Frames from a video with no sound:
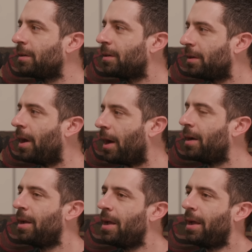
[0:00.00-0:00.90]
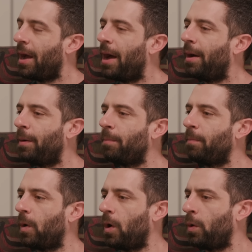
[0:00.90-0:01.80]
Yeah. Mm-hmm. Um
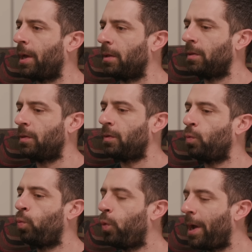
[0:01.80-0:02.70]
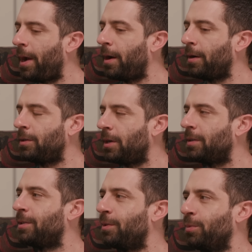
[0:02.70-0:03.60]
okay, where
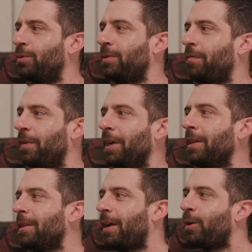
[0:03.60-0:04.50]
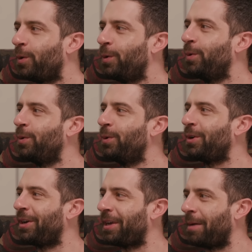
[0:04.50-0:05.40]
does the music fit in? Like, who
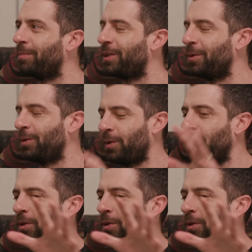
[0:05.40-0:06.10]
came to you? So